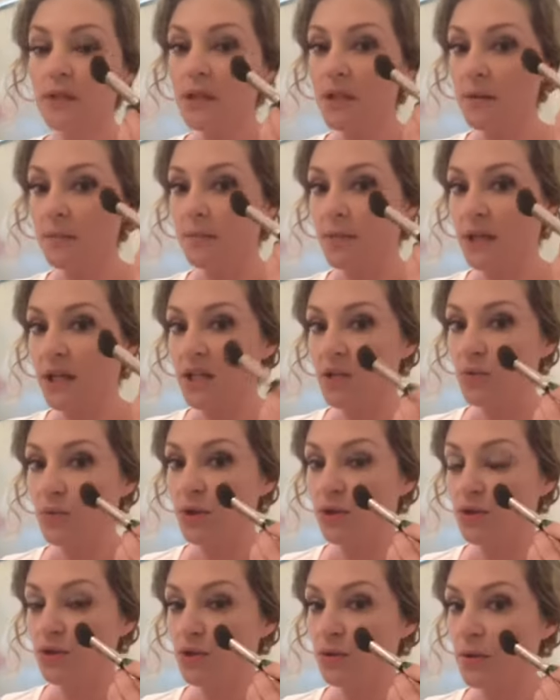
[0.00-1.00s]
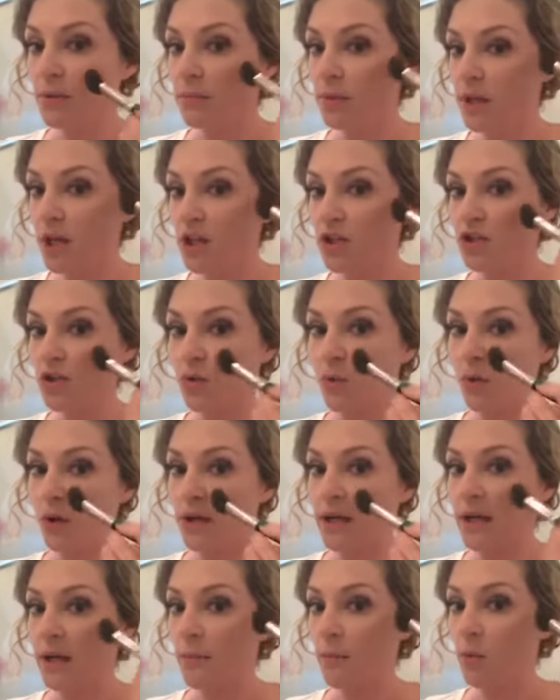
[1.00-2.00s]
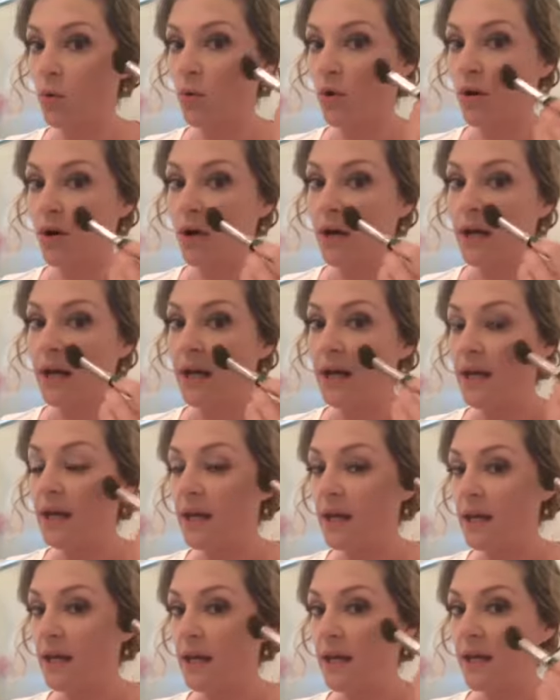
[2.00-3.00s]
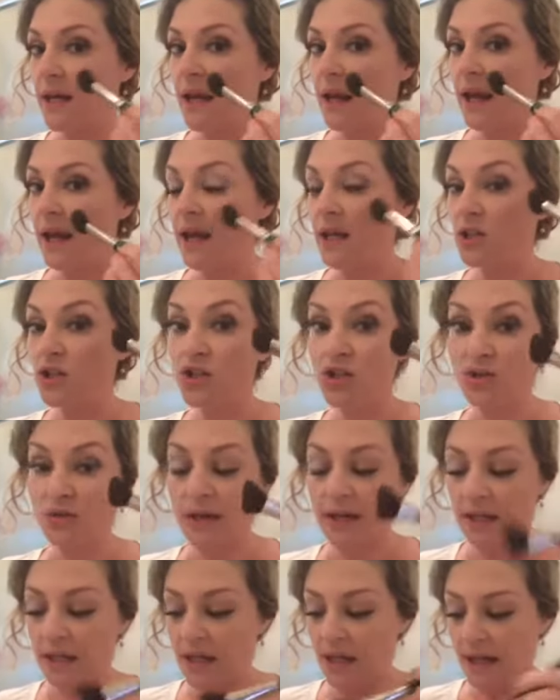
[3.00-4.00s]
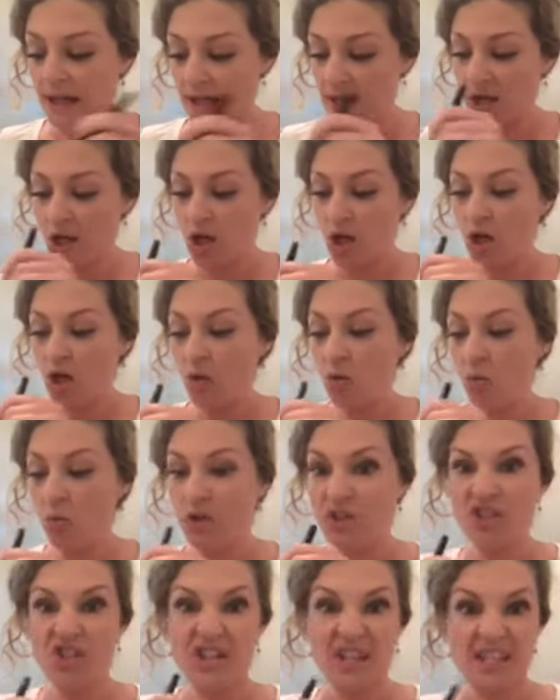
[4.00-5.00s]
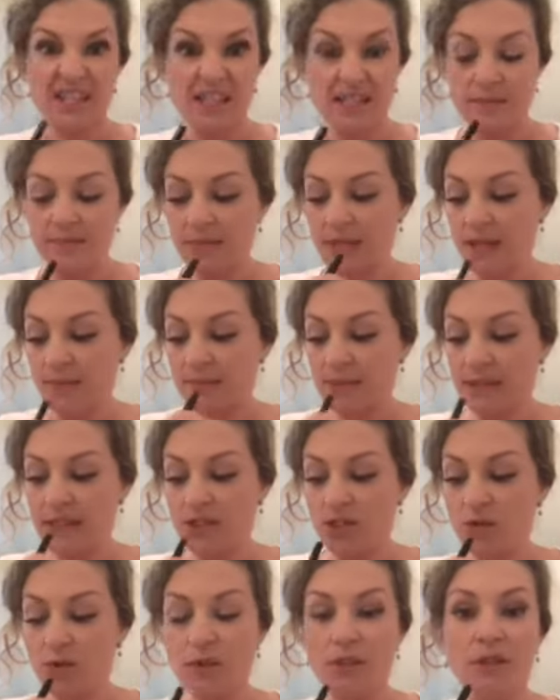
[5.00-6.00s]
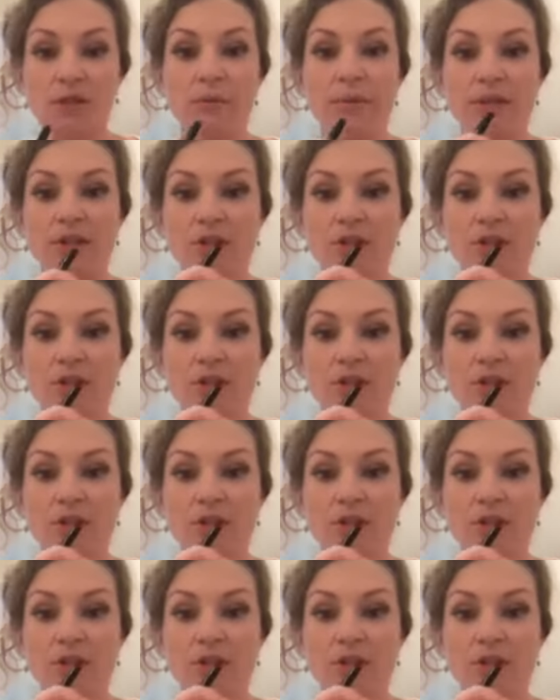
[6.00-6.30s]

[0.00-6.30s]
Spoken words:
Because when you're doing blush, you're working more in a straight line, which can sometimes lead to a little bit of